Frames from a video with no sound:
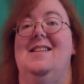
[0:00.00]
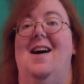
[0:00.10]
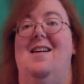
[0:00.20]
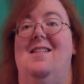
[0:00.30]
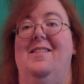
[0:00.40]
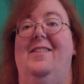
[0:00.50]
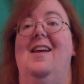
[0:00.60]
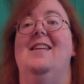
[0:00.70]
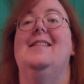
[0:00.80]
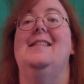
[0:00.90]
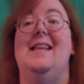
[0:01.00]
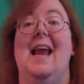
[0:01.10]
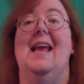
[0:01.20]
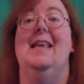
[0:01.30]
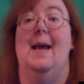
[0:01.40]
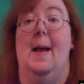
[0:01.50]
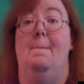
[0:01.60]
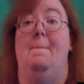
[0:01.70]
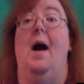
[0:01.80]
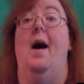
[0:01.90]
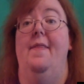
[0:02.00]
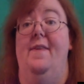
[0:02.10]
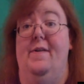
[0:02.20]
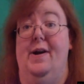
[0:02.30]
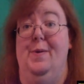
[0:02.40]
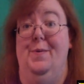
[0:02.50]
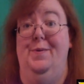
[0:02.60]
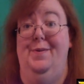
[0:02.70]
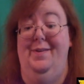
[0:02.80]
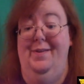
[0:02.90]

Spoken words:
dolls stand up on their own.